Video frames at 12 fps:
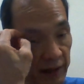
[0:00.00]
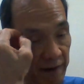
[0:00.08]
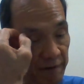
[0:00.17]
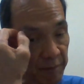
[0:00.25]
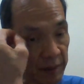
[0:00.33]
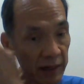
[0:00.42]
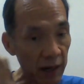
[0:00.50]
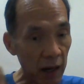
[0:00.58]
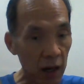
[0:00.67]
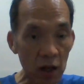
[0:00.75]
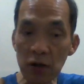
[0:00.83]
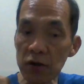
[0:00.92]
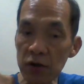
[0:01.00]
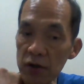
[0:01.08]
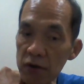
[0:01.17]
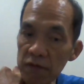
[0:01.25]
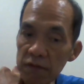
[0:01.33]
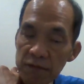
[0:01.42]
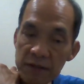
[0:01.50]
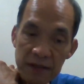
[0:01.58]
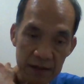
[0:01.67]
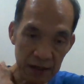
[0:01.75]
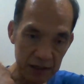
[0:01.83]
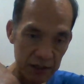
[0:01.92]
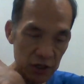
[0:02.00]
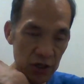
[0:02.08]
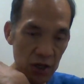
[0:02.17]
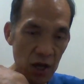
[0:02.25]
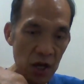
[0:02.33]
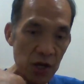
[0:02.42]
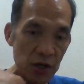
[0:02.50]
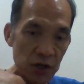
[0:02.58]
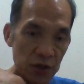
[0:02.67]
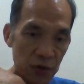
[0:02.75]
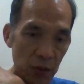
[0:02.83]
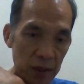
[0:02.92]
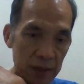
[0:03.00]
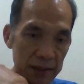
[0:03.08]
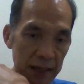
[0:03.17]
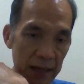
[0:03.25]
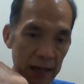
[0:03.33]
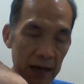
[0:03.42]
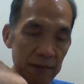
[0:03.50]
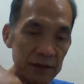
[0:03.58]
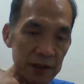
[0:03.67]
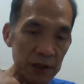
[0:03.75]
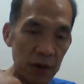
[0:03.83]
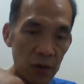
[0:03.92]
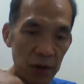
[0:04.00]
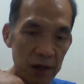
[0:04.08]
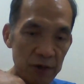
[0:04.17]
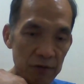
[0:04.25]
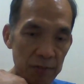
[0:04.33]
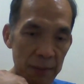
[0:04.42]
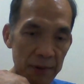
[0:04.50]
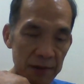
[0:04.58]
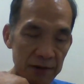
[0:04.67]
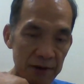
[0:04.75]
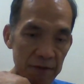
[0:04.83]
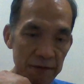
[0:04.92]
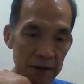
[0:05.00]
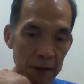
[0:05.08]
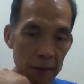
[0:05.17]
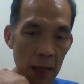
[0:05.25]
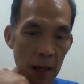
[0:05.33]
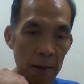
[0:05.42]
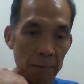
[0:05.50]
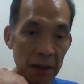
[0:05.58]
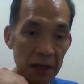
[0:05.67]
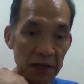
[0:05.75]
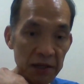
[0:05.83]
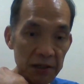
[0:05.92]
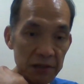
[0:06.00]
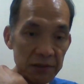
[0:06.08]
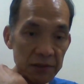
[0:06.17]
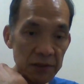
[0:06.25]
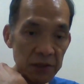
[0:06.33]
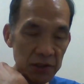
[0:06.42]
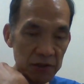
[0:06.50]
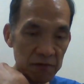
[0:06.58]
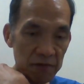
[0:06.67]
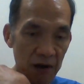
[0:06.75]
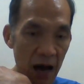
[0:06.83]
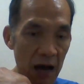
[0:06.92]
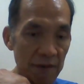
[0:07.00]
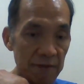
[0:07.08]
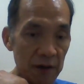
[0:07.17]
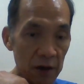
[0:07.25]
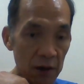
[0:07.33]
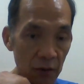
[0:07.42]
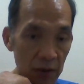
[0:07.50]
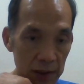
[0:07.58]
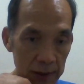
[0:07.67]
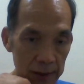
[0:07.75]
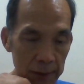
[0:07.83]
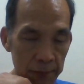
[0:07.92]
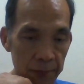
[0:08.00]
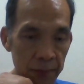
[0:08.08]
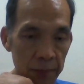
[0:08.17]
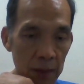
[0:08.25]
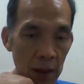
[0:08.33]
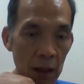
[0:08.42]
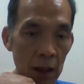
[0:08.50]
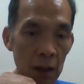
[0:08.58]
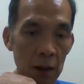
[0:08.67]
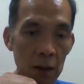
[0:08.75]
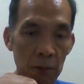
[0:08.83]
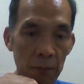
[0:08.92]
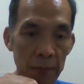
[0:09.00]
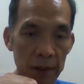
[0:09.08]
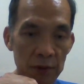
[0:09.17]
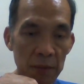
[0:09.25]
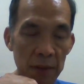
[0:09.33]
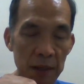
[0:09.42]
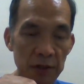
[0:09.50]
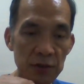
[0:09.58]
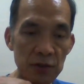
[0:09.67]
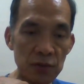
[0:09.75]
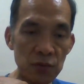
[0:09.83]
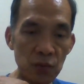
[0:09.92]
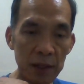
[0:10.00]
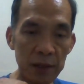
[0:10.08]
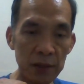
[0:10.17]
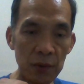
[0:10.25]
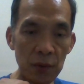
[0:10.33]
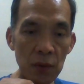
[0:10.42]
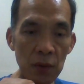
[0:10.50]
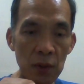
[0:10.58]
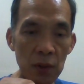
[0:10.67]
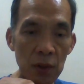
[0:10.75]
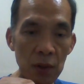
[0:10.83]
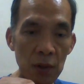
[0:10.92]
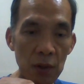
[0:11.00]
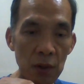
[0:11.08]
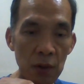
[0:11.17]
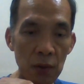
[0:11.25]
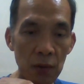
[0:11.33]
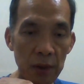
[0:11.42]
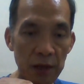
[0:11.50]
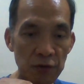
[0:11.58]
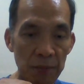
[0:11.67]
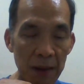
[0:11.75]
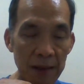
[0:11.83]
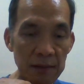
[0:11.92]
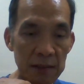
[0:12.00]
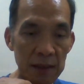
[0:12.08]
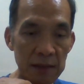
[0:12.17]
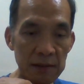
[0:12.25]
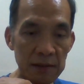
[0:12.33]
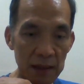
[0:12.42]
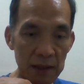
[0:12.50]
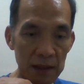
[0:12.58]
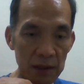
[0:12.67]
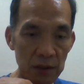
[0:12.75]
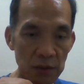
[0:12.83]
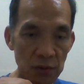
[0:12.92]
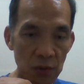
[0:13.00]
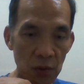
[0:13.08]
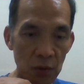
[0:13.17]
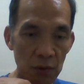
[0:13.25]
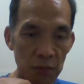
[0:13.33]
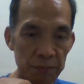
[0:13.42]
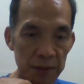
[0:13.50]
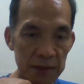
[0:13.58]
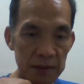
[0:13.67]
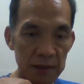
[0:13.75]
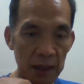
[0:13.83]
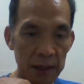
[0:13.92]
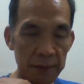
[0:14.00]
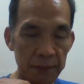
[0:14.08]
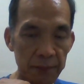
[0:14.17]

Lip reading: have been a lot of studies showing that after coronary bypass grafting, patients survive longer compared to patients who undergo coronary angioplasty and stenting, so-called PCI.